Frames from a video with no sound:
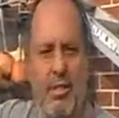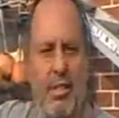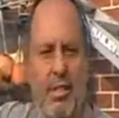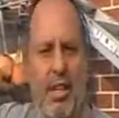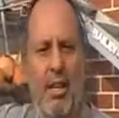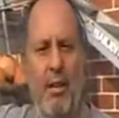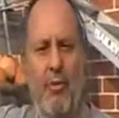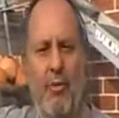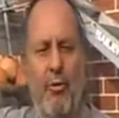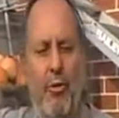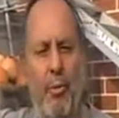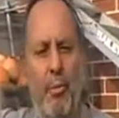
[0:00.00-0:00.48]
that
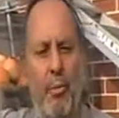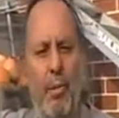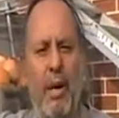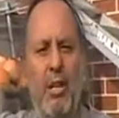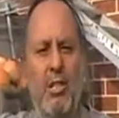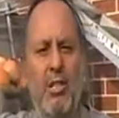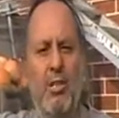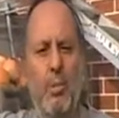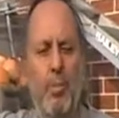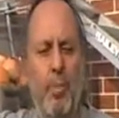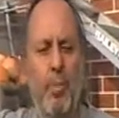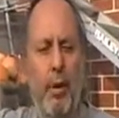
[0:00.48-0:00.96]

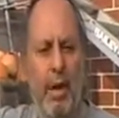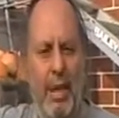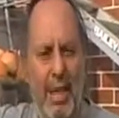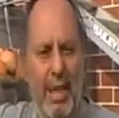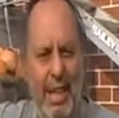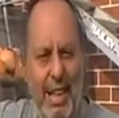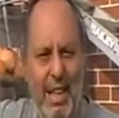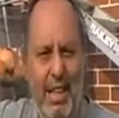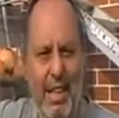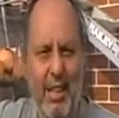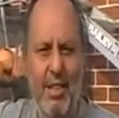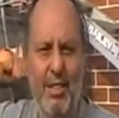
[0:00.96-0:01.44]
information by
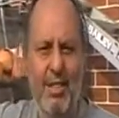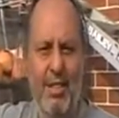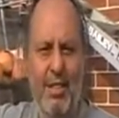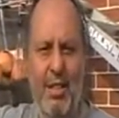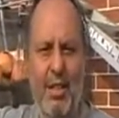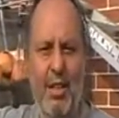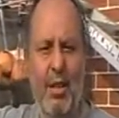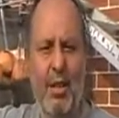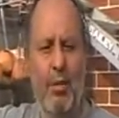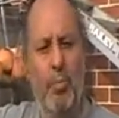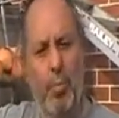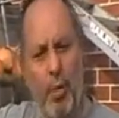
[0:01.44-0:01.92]
heating it
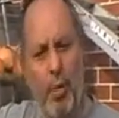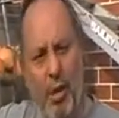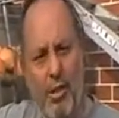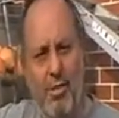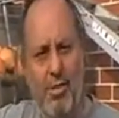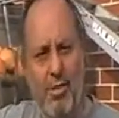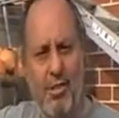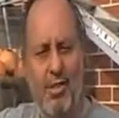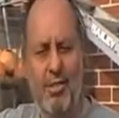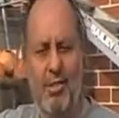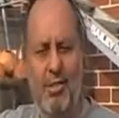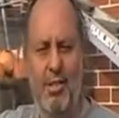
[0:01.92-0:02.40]
and
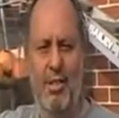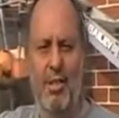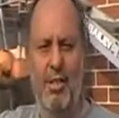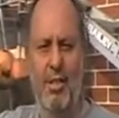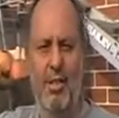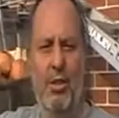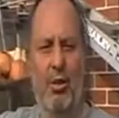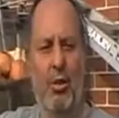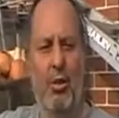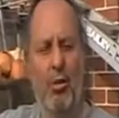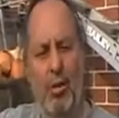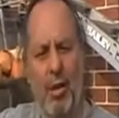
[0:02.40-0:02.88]
processing it
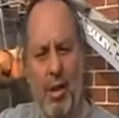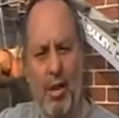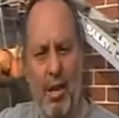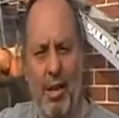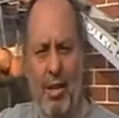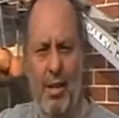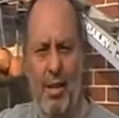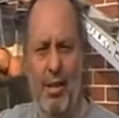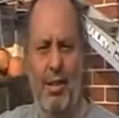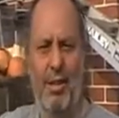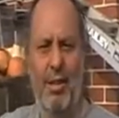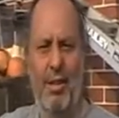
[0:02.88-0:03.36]
and cooking
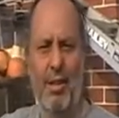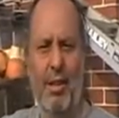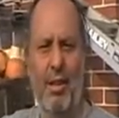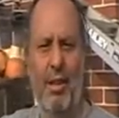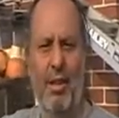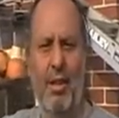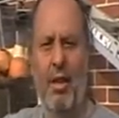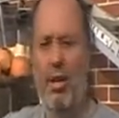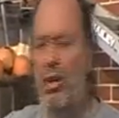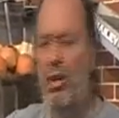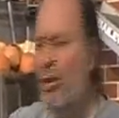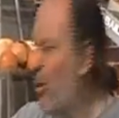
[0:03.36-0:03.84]
it,
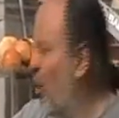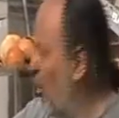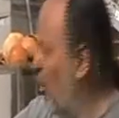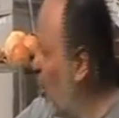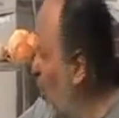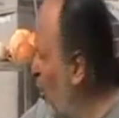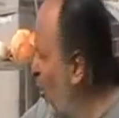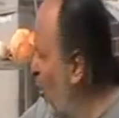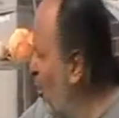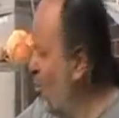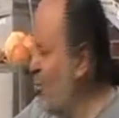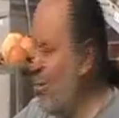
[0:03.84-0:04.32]
you are
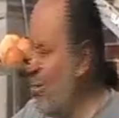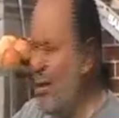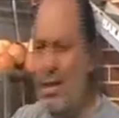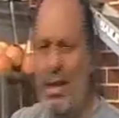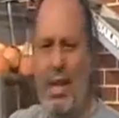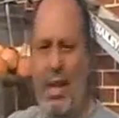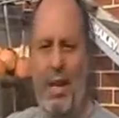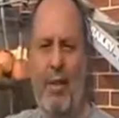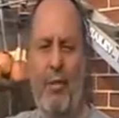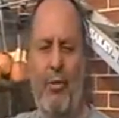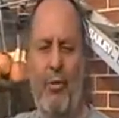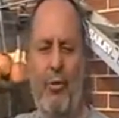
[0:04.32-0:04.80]
altering
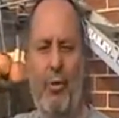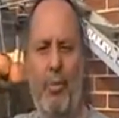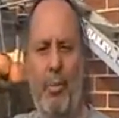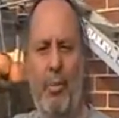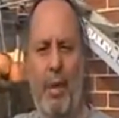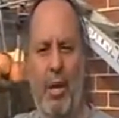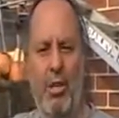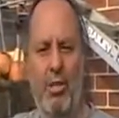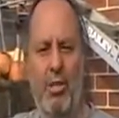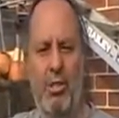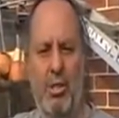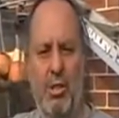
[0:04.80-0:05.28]
that
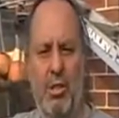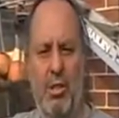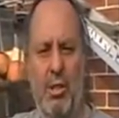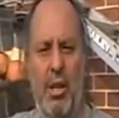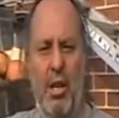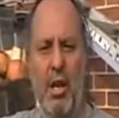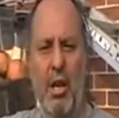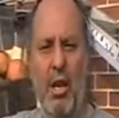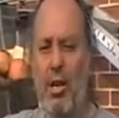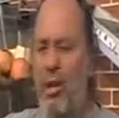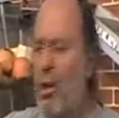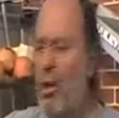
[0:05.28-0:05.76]
information.
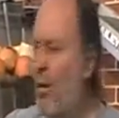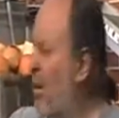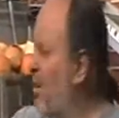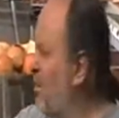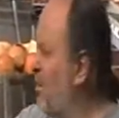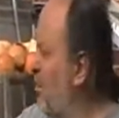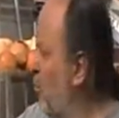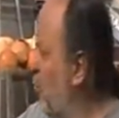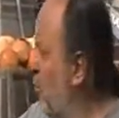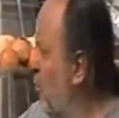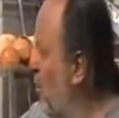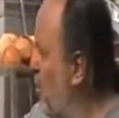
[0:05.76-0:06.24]
You're
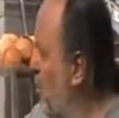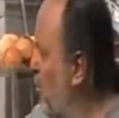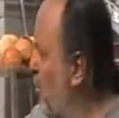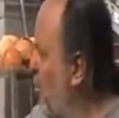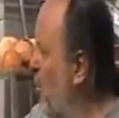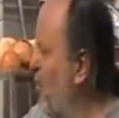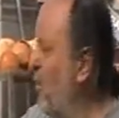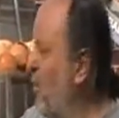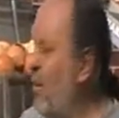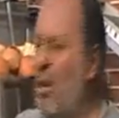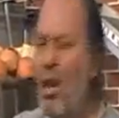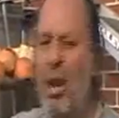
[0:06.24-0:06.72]
actually
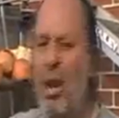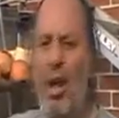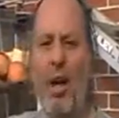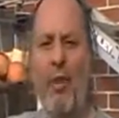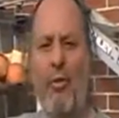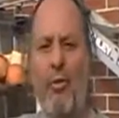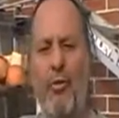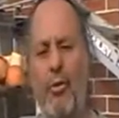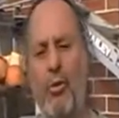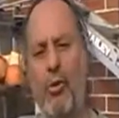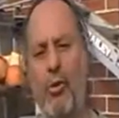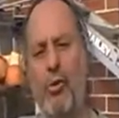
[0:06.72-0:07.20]
removing the life
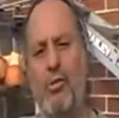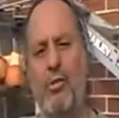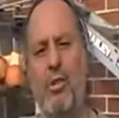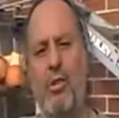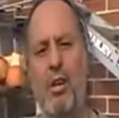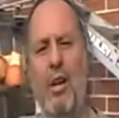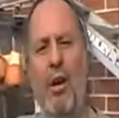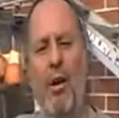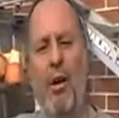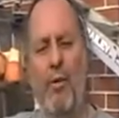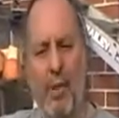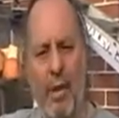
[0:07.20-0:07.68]
force
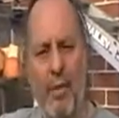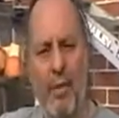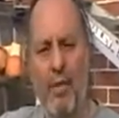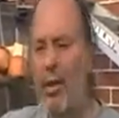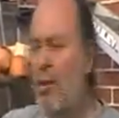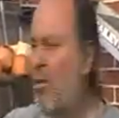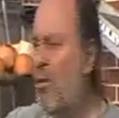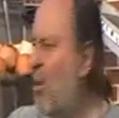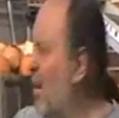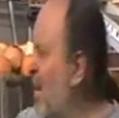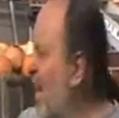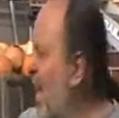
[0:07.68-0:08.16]
of living
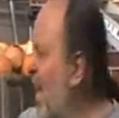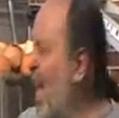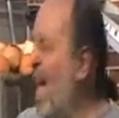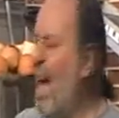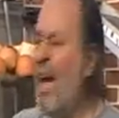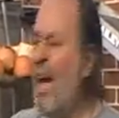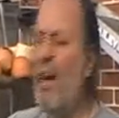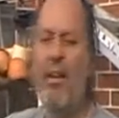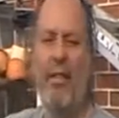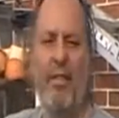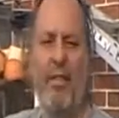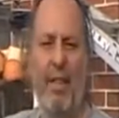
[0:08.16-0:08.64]
creator
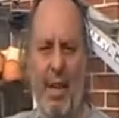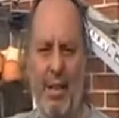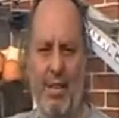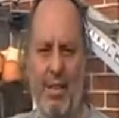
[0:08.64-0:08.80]
out of